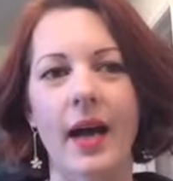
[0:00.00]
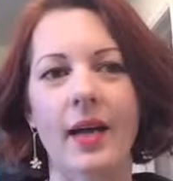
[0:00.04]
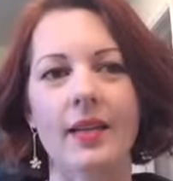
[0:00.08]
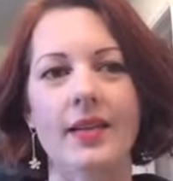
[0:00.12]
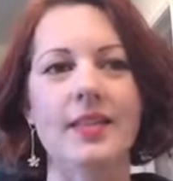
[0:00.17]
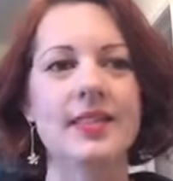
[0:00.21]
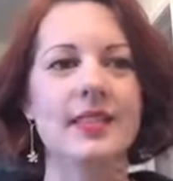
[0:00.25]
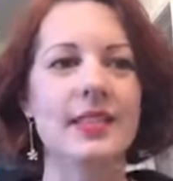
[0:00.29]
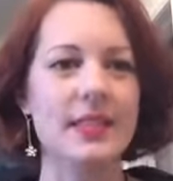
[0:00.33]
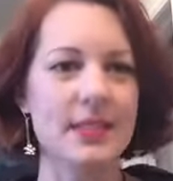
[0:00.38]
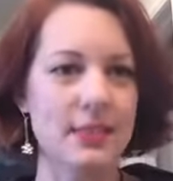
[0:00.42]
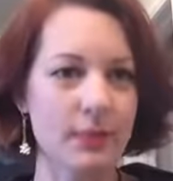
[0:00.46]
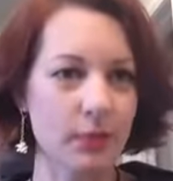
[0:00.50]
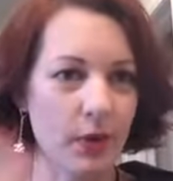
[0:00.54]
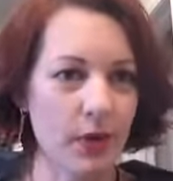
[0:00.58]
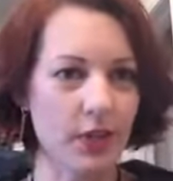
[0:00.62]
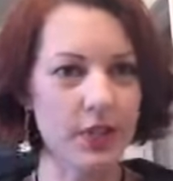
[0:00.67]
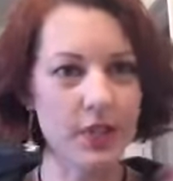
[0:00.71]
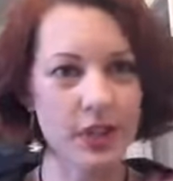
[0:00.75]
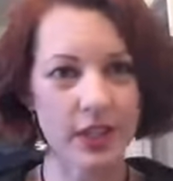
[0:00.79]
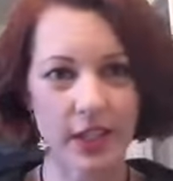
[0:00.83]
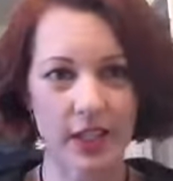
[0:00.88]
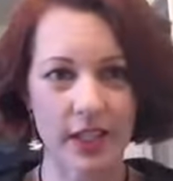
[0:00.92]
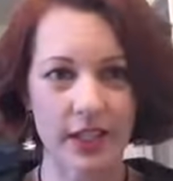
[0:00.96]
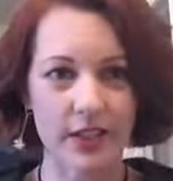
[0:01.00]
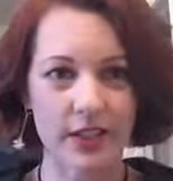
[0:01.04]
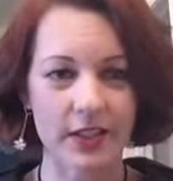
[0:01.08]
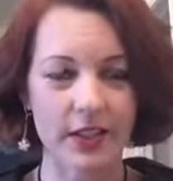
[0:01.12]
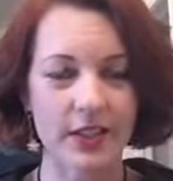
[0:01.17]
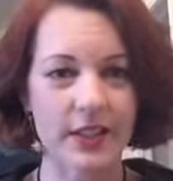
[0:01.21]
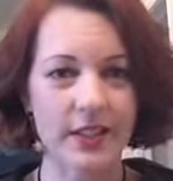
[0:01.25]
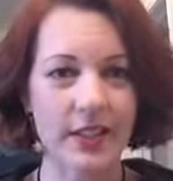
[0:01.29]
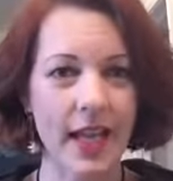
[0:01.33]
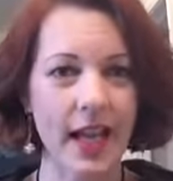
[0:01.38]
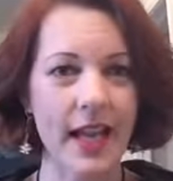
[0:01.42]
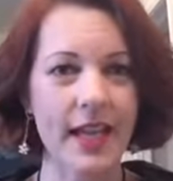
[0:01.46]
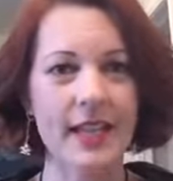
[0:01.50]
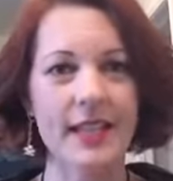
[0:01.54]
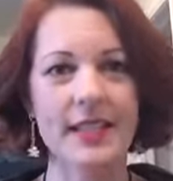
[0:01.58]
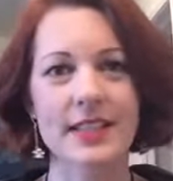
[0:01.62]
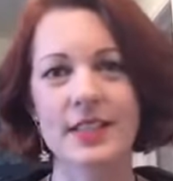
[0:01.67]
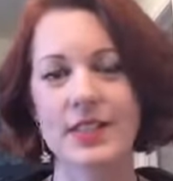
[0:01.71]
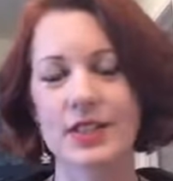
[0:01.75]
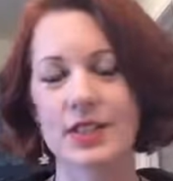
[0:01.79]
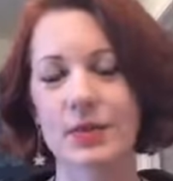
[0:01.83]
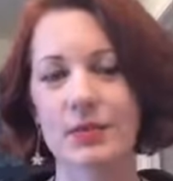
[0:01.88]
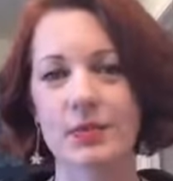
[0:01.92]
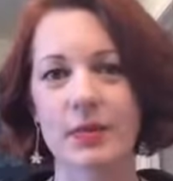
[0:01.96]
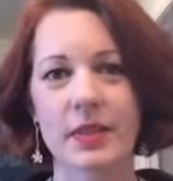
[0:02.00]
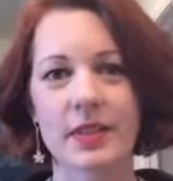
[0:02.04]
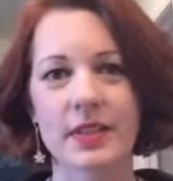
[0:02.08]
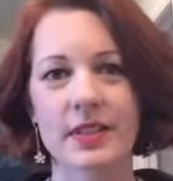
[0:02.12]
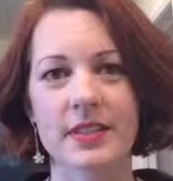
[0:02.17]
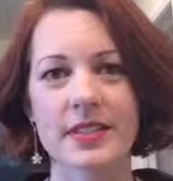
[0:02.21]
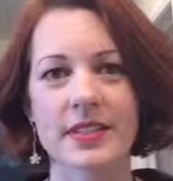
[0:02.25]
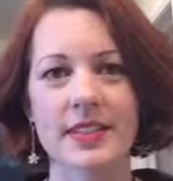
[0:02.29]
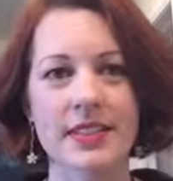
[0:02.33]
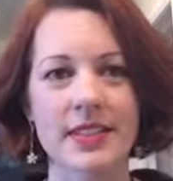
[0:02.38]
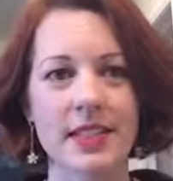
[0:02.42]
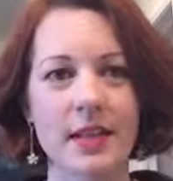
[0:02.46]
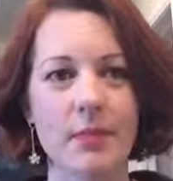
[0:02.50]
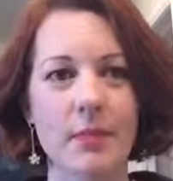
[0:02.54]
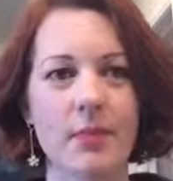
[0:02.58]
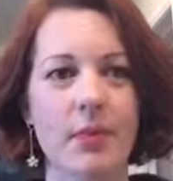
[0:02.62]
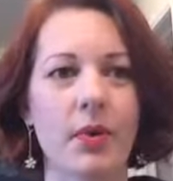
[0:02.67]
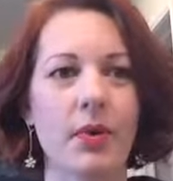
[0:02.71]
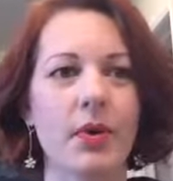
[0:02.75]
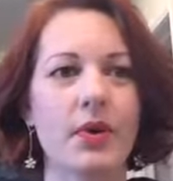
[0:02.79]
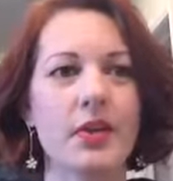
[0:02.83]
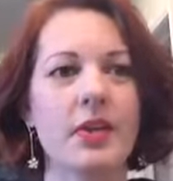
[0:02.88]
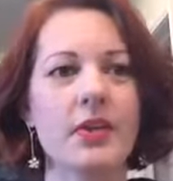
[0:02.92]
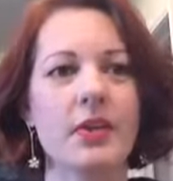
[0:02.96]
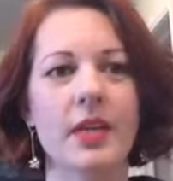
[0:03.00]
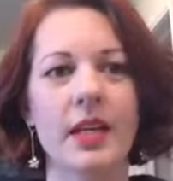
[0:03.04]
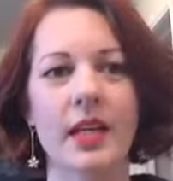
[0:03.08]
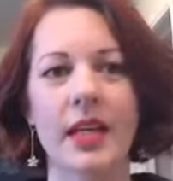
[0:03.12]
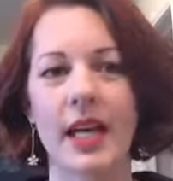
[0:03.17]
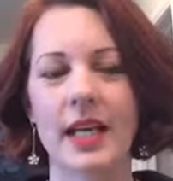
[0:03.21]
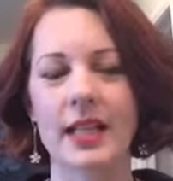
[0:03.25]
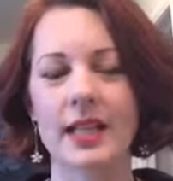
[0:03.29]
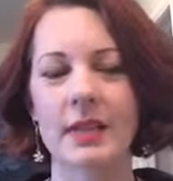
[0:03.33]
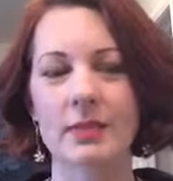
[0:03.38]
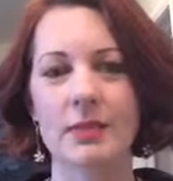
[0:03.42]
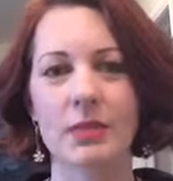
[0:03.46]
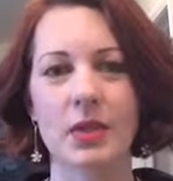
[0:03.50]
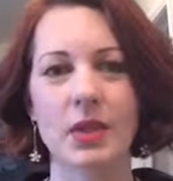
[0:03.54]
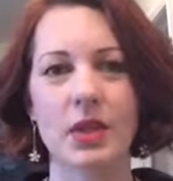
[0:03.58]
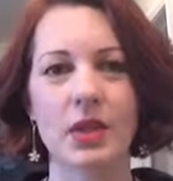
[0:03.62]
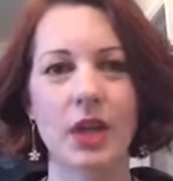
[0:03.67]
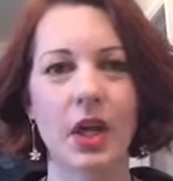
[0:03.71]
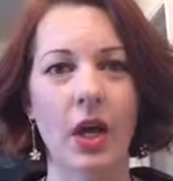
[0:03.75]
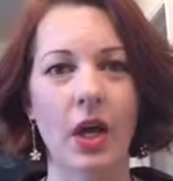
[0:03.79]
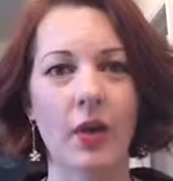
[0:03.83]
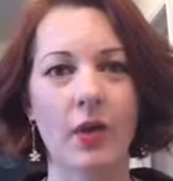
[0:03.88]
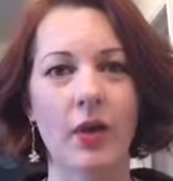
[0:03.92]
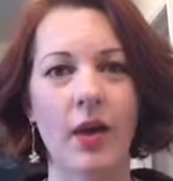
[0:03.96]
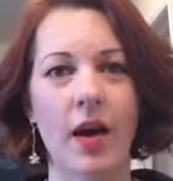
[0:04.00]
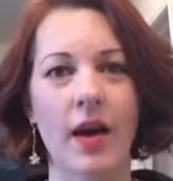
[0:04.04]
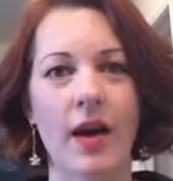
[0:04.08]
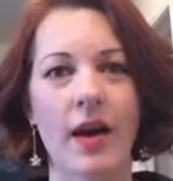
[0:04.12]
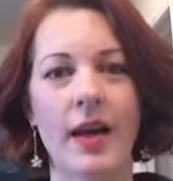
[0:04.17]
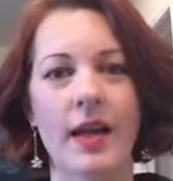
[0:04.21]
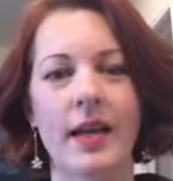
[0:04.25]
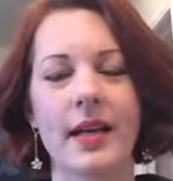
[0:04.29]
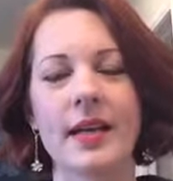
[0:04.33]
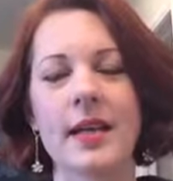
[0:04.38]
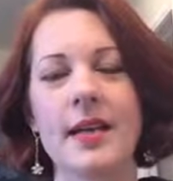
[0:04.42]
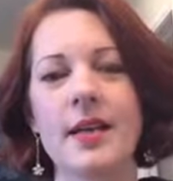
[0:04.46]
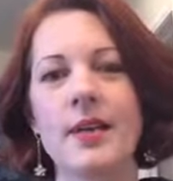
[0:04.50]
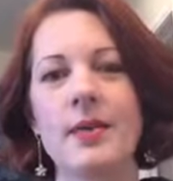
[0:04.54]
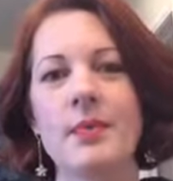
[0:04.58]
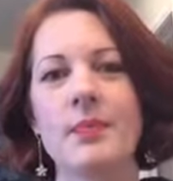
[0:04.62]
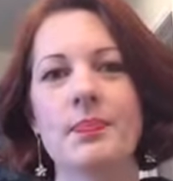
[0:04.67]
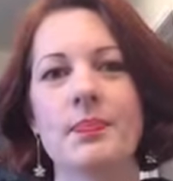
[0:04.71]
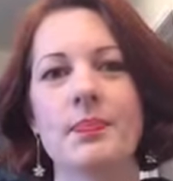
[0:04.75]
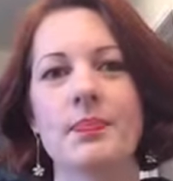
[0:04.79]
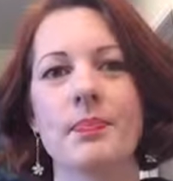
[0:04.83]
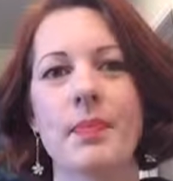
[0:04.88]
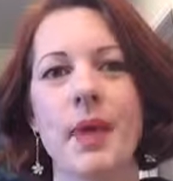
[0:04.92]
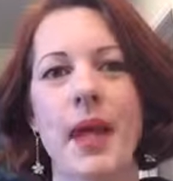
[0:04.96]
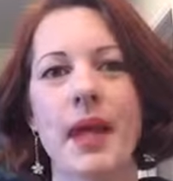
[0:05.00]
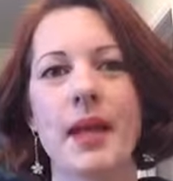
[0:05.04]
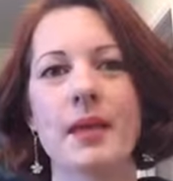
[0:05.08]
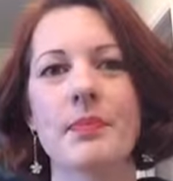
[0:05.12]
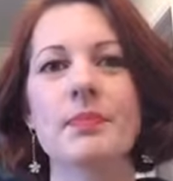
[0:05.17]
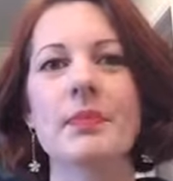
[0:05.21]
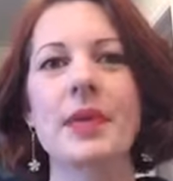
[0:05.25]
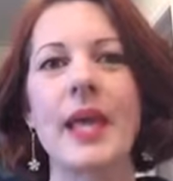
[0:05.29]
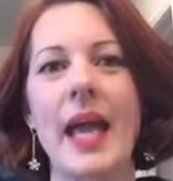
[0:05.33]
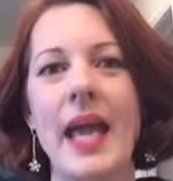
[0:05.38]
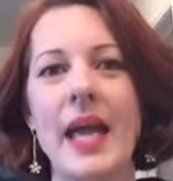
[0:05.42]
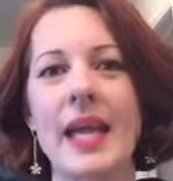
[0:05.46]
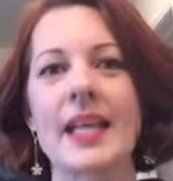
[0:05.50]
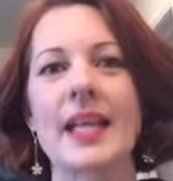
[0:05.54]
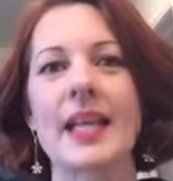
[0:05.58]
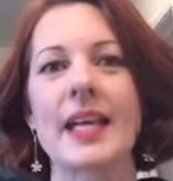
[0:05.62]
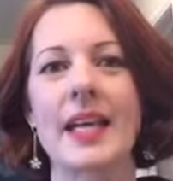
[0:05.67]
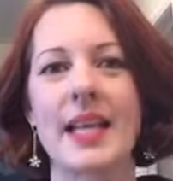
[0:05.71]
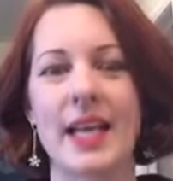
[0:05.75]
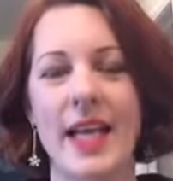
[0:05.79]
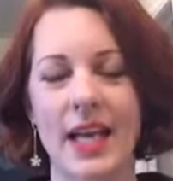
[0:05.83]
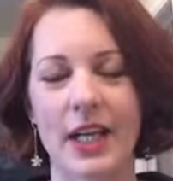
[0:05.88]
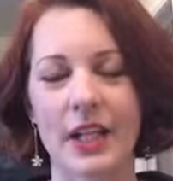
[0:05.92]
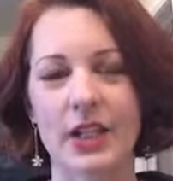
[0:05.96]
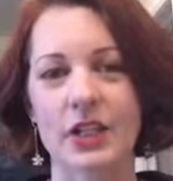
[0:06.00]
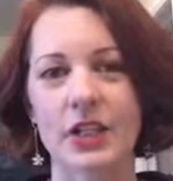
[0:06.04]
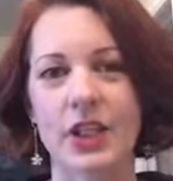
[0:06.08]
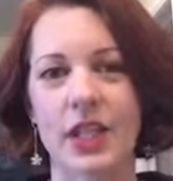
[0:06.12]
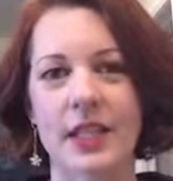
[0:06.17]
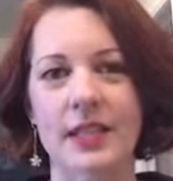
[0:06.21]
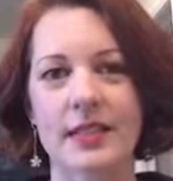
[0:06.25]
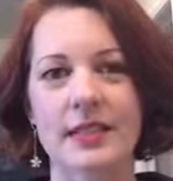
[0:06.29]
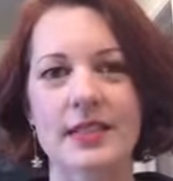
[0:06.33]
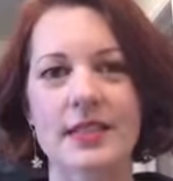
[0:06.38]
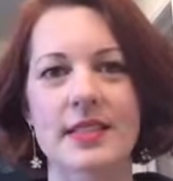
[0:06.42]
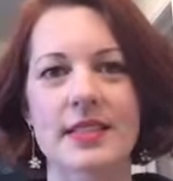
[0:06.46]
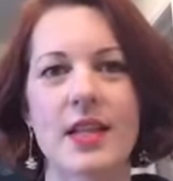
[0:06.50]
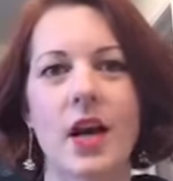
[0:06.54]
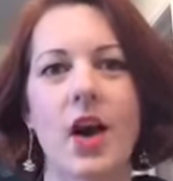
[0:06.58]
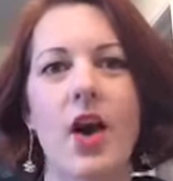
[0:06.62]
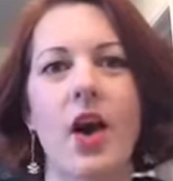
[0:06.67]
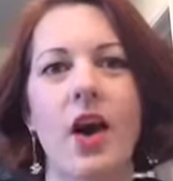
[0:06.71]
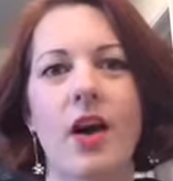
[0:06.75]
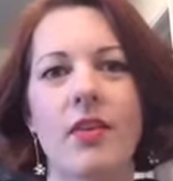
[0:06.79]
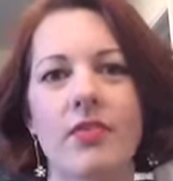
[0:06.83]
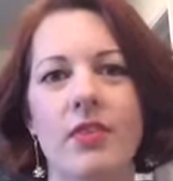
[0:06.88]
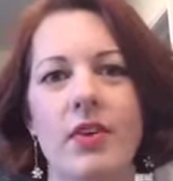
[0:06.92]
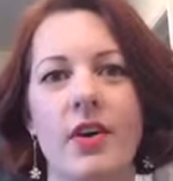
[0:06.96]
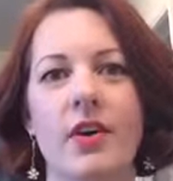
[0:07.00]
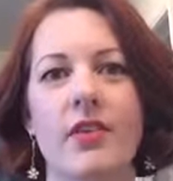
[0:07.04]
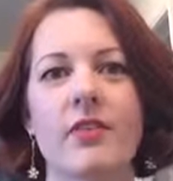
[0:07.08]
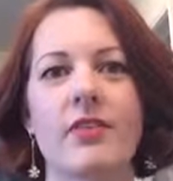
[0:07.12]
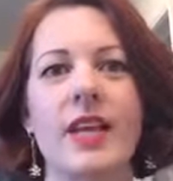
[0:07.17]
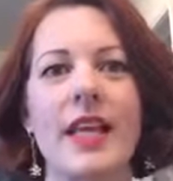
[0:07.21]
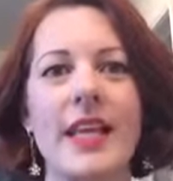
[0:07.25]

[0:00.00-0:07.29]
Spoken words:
this is what you're going to look like. It's super simple. You can get the beauty coat on MK Connections off of